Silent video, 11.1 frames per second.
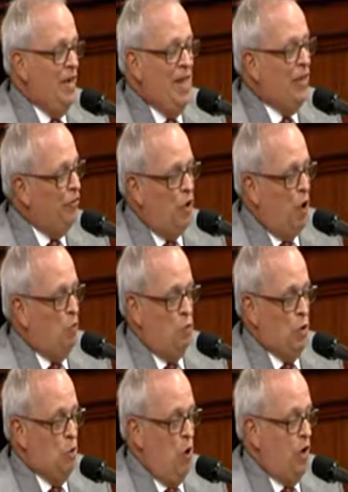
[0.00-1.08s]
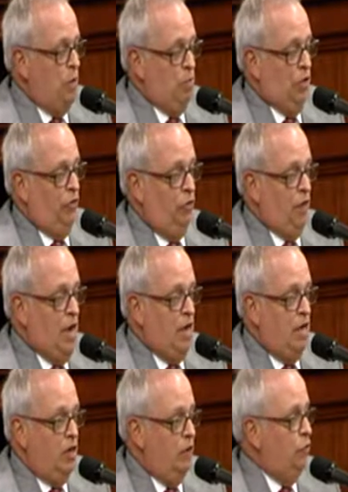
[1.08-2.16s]
That's not what we want in
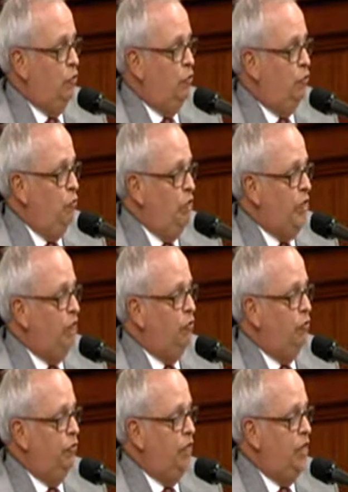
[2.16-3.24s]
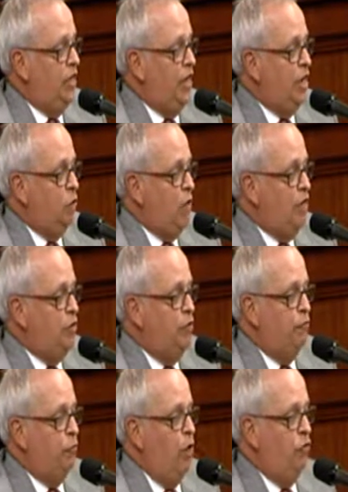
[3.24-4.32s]
Pennsylvania if we're truly interested in getting
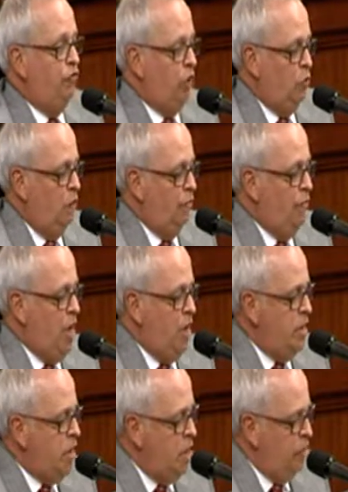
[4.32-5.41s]
revenue for our general fund.